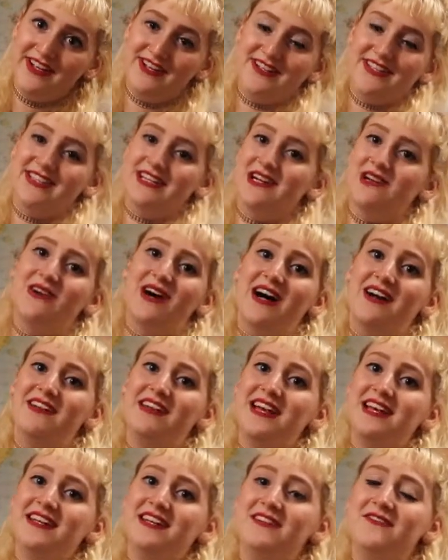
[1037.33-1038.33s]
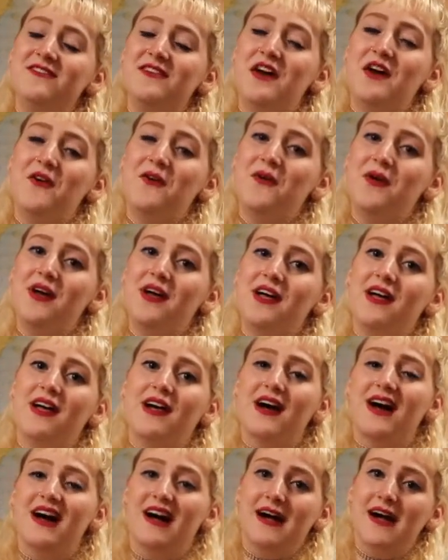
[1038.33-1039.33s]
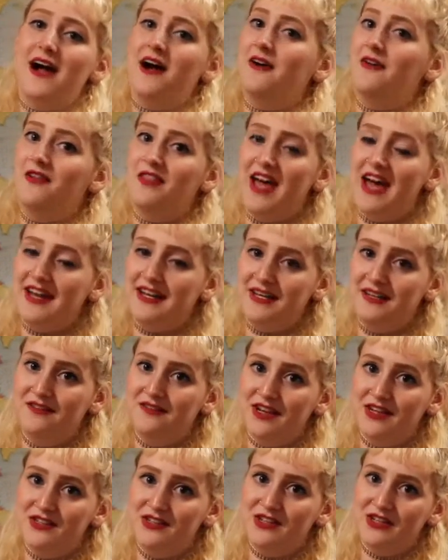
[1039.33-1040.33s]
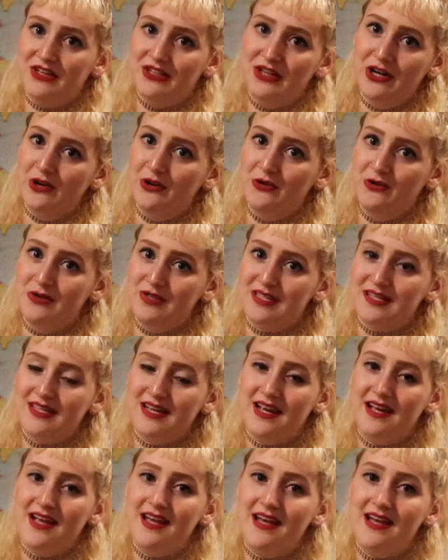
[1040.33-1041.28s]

so I'll let you know how that adventure goes,